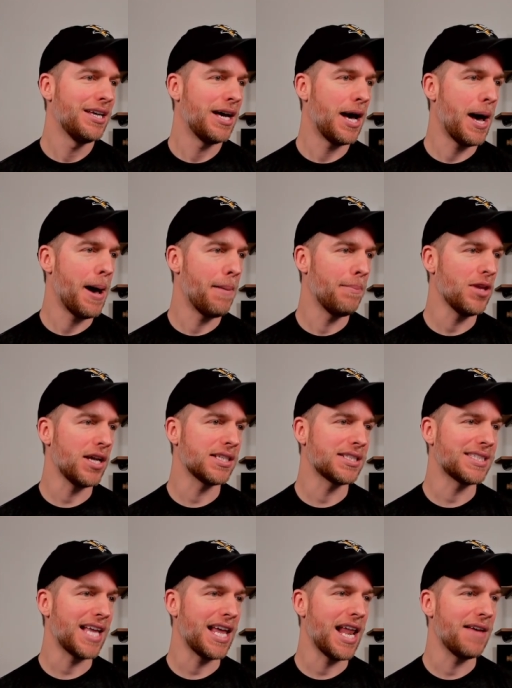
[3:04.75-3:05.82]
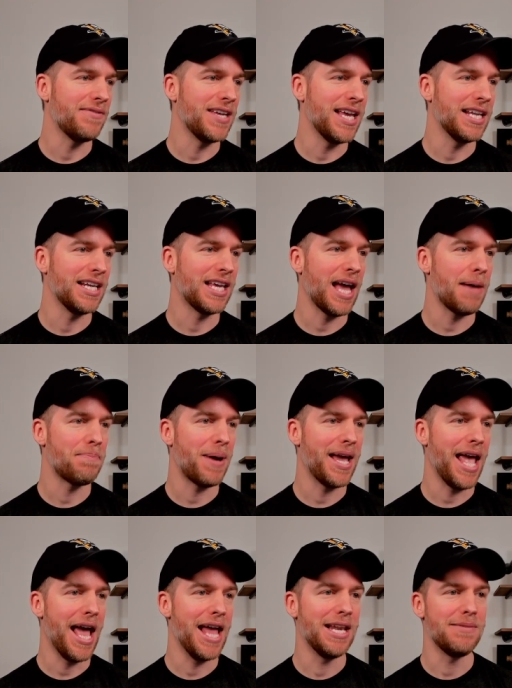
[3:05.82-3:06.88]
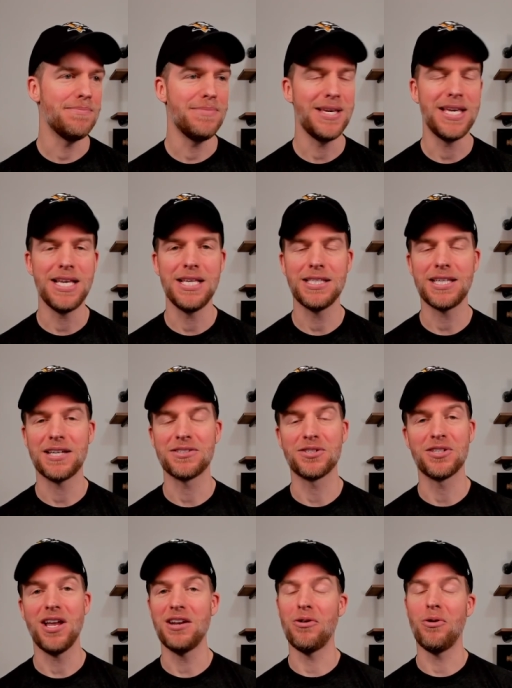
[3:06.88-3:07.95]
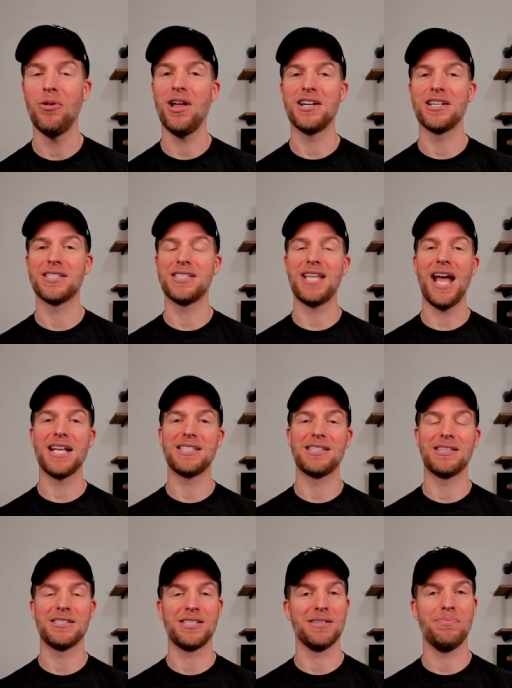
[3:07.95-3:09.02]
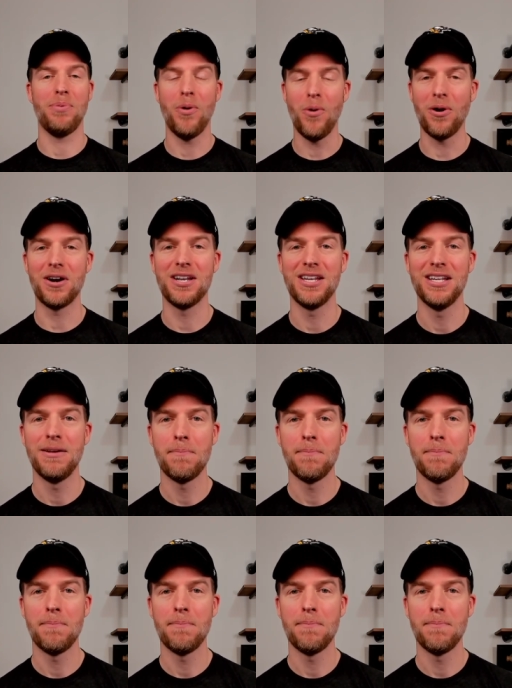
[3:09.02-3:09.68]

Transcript: Um, not a stat-heavy handicap by any means, because there's not a whole lot of stats to support